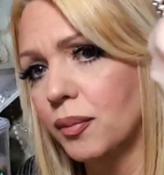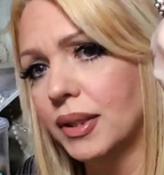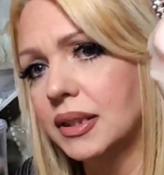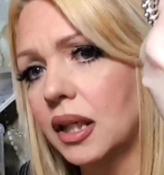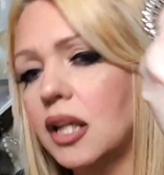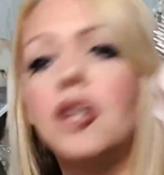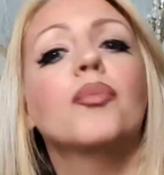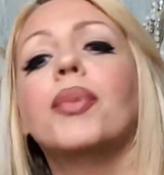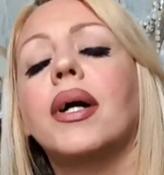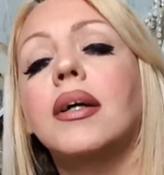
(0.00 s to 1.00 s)
than my
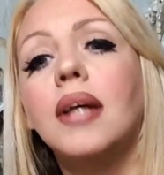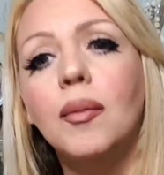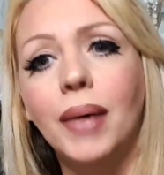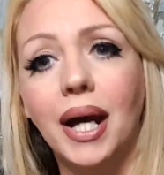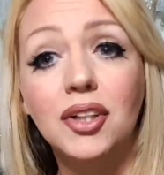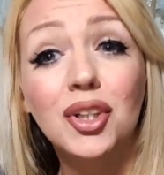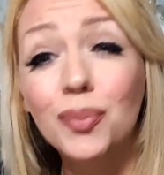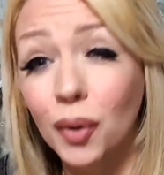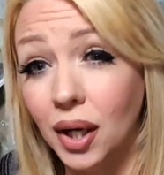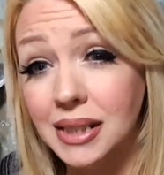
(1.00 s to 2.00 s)
skin, but I mean, I do
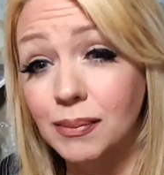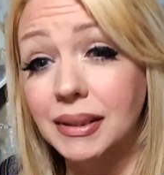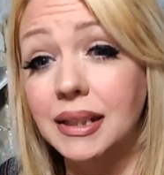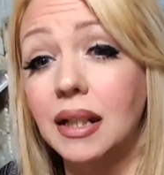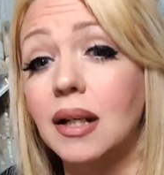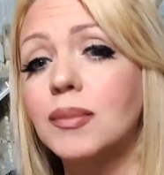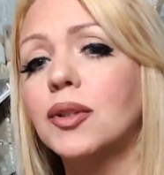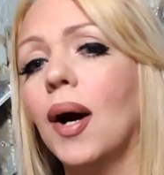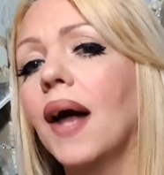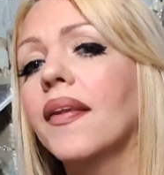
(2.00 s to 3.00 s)
bronze my skin up,
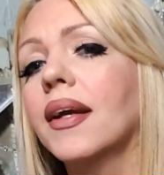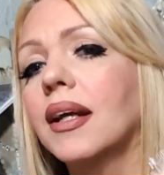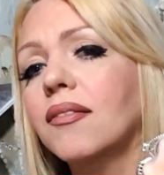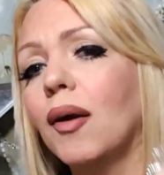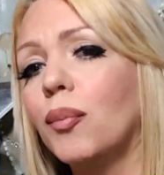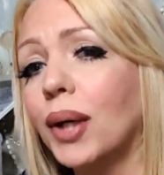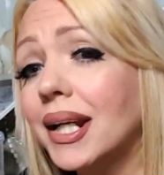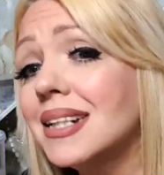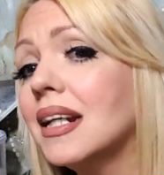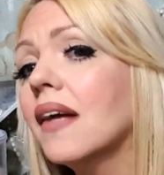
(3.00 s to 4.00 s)
so I think if I
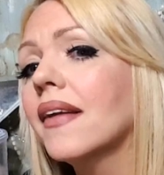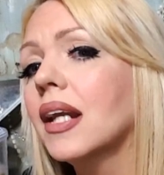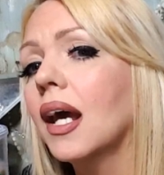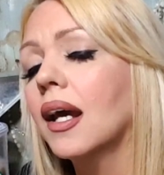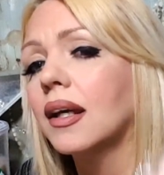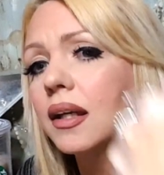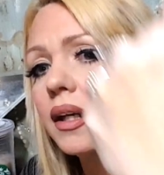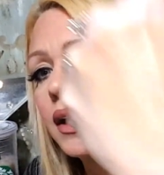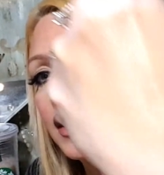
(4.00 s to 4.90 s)
bring it down the neck,